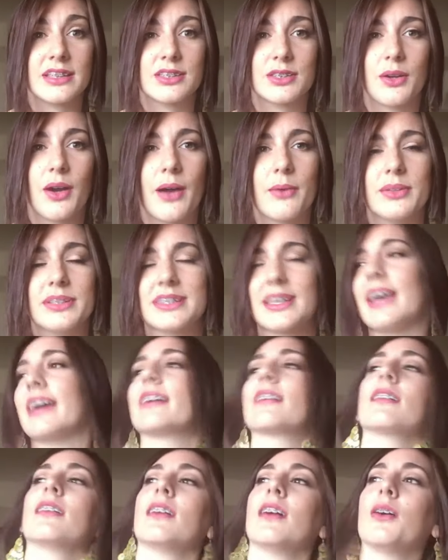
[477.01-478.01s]
So I was
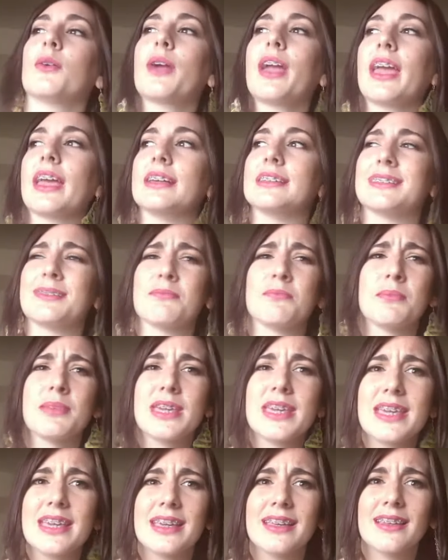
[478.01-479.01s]
like, okay, is it
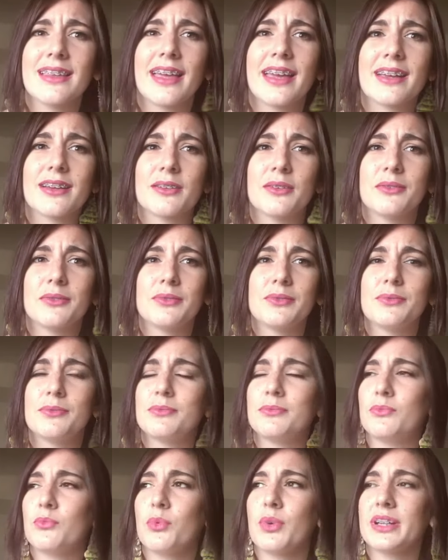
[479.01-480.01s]
me? Like,
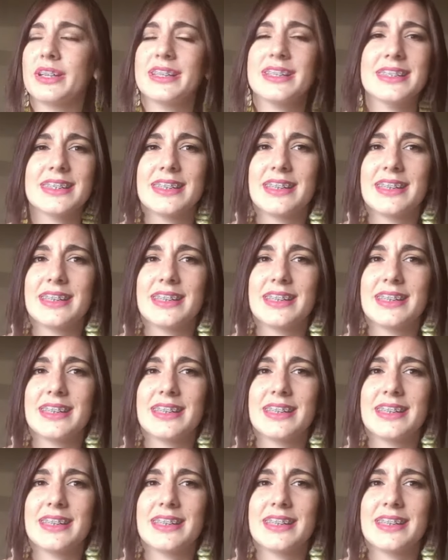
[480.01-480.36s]
what is